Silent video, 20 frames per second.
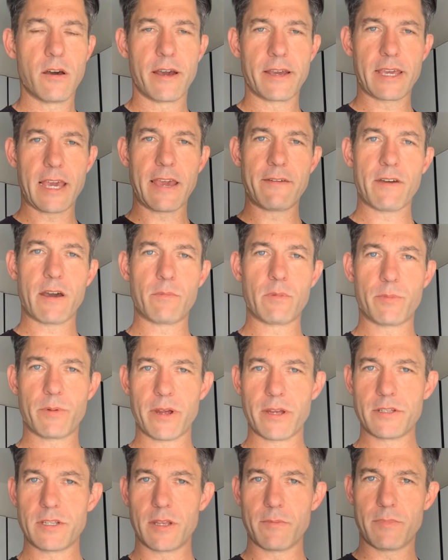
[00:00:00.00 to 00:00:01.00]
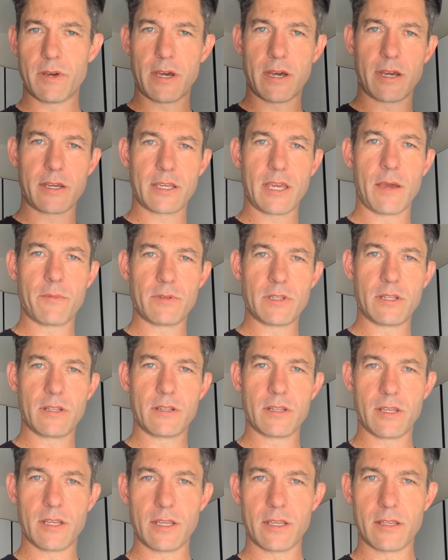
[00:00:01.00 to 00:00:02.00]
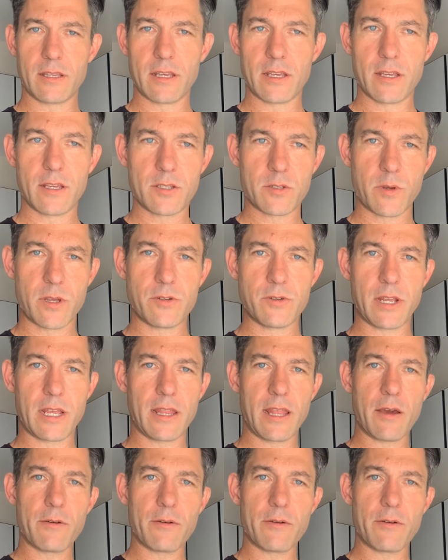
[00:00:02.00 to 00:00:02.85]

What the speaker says: I gave up the protein bar, kept in the sweet drink,